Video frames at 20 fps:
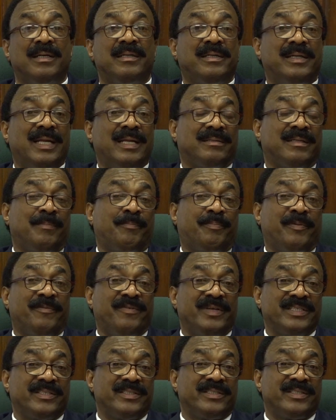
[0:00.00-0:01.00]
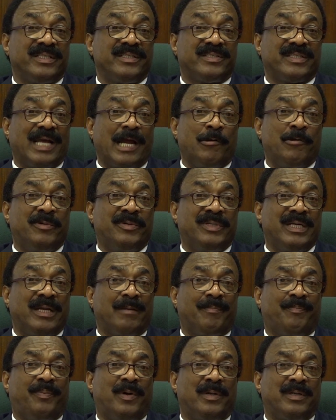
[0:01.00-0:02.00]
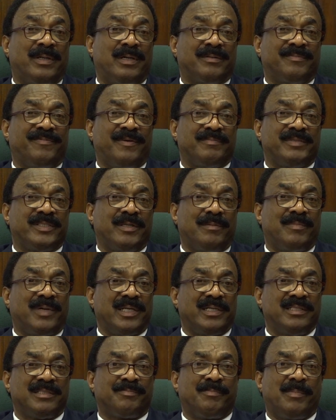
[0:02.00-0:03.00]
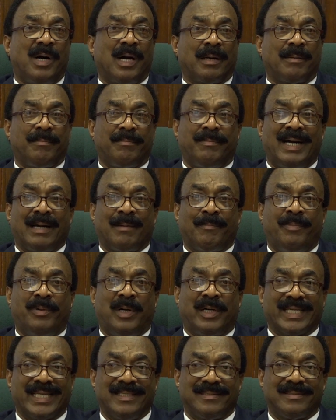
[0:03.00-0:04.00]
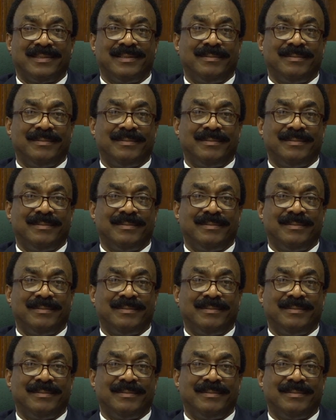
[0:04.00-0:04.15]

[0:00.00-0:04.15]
The provisions in SARU are not pulled out from somebody's back pocket.